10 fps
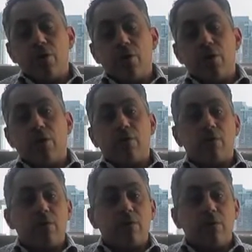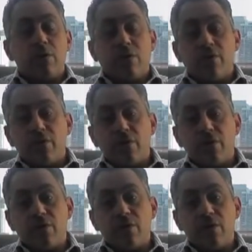across a
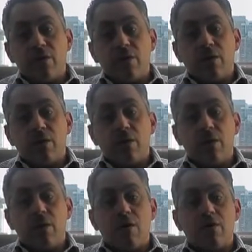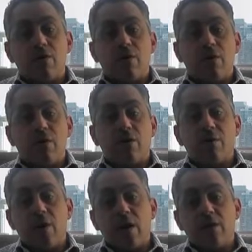diversity of
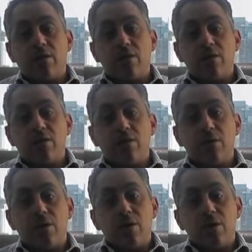practices.